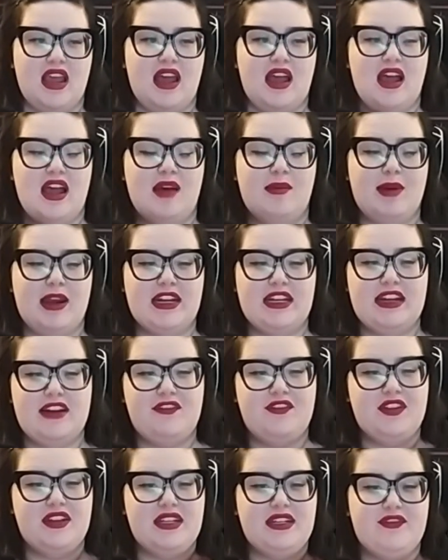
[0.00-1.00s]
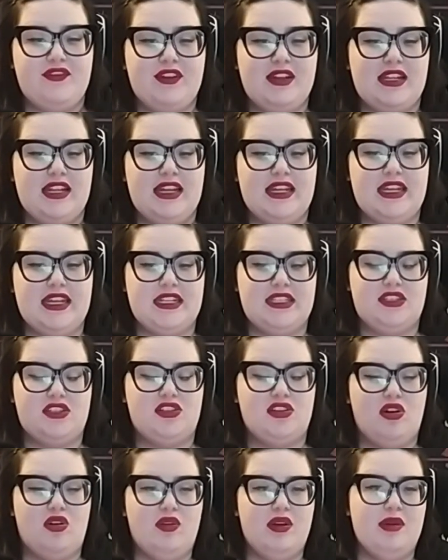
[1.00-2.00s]
I definitely feel like it's
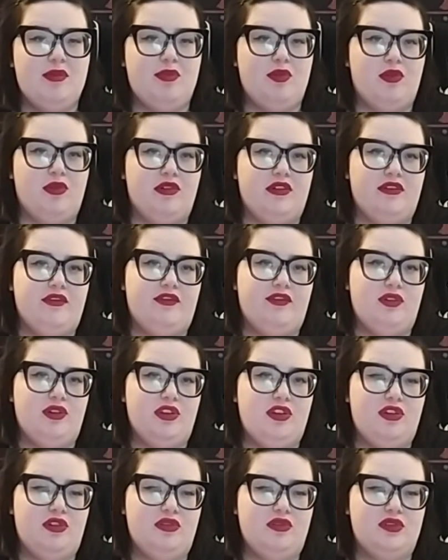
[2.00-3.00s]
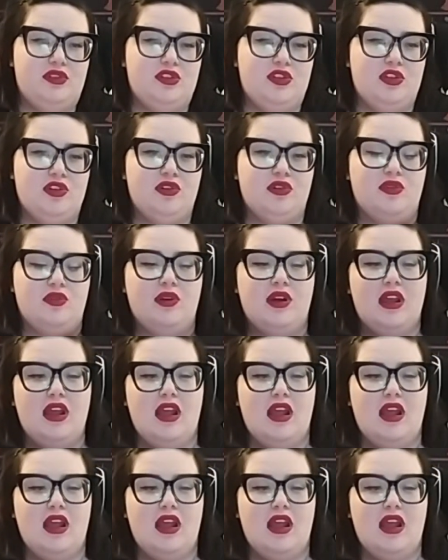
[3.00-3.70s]
so important for you to,